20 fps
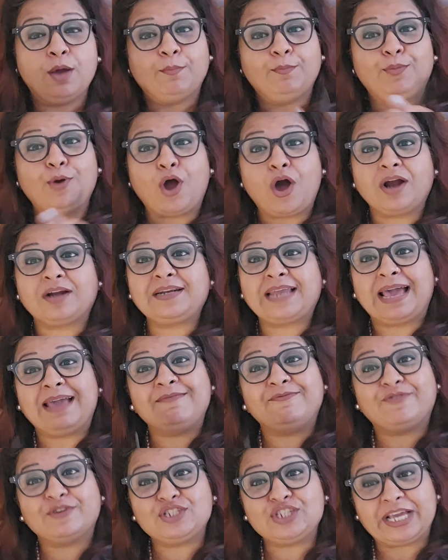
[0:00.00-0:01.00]
Block time
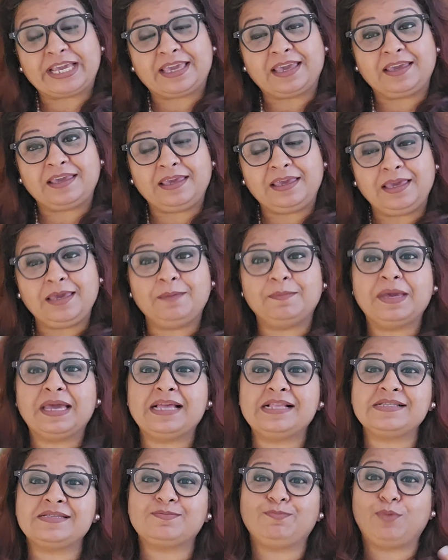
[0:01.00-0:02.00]
for checking
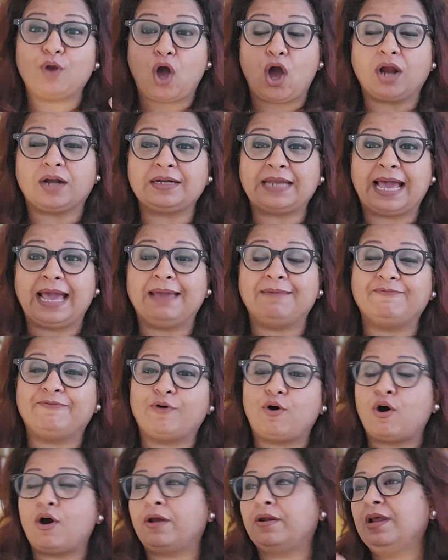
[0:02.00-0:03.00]
emails, block time
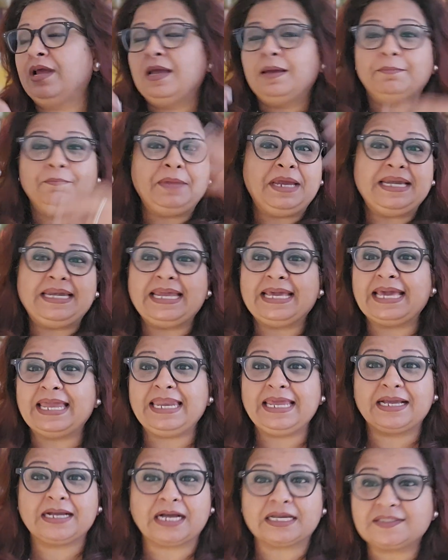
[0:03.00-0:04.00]
for meeting
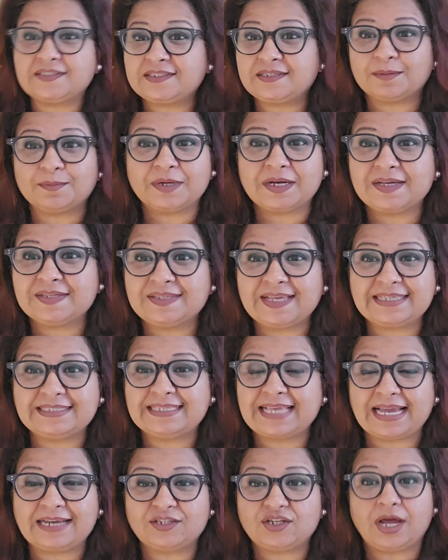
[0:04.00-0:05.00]
any customers,
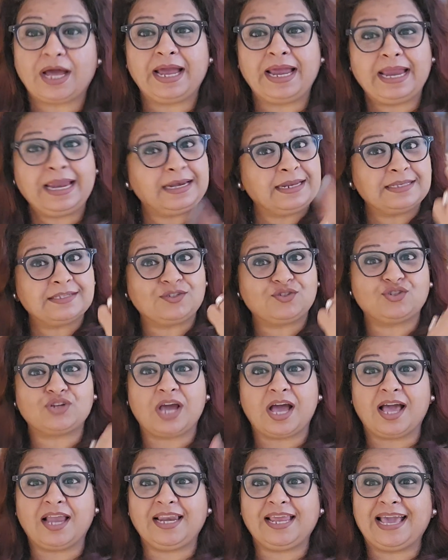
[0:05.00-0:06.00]
etc. It is
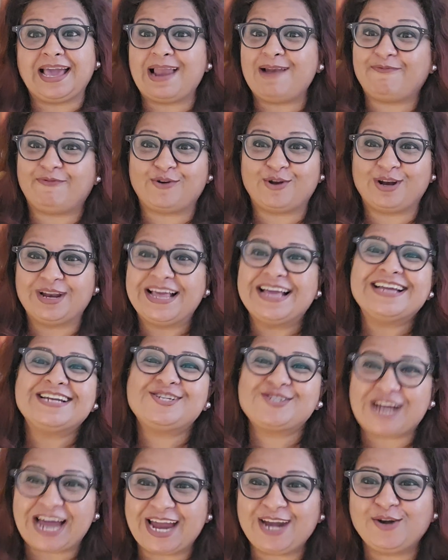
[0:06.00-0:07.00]
really helpful.
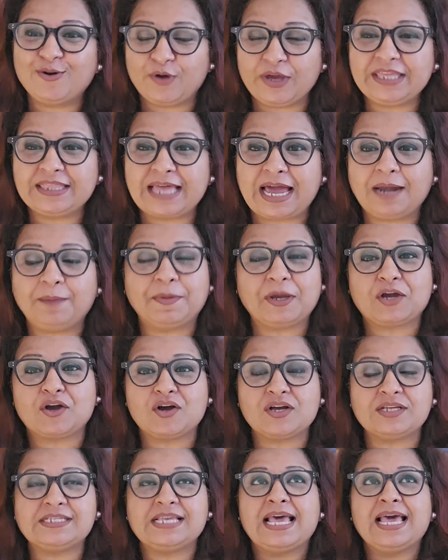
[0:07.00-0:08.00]
Try doing that,
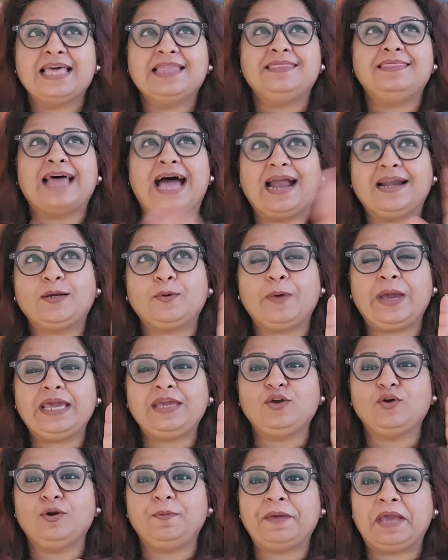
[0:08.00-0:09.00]
because that way
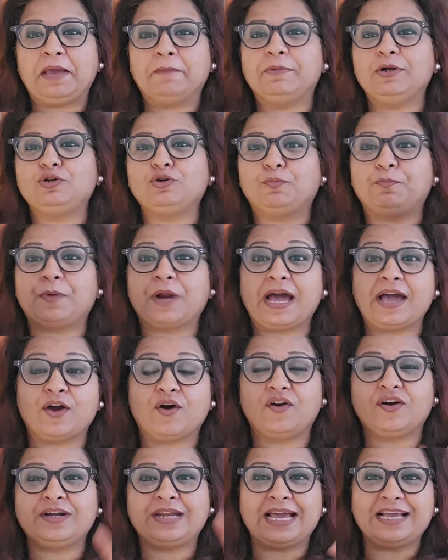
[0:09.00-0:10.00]
you'll be able to
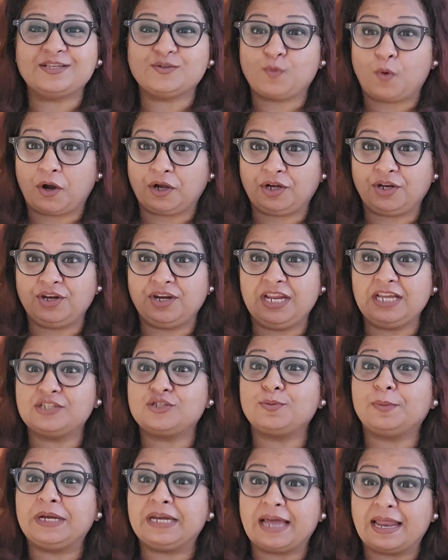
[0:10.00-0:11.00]
prioritize what needs
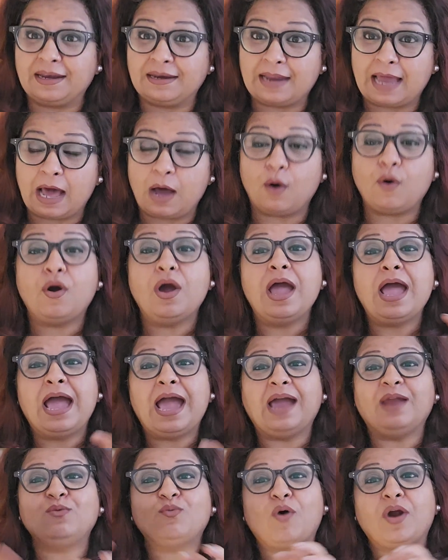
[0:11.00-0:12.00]
to be done now
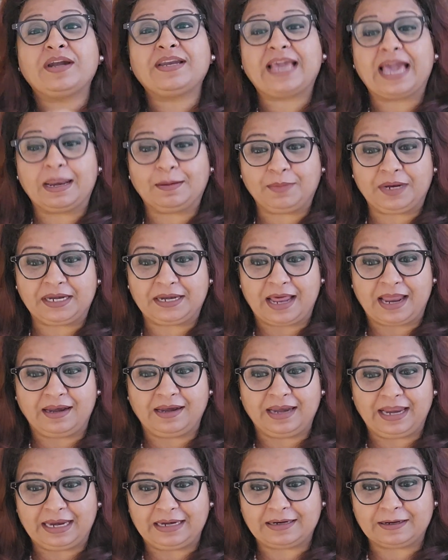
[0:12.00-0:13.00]
and what can be done
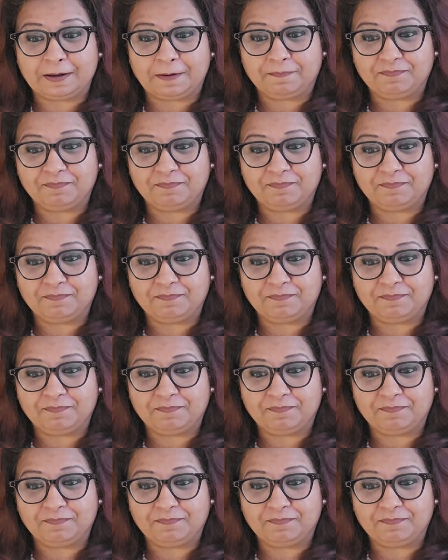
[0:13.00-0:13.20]
later,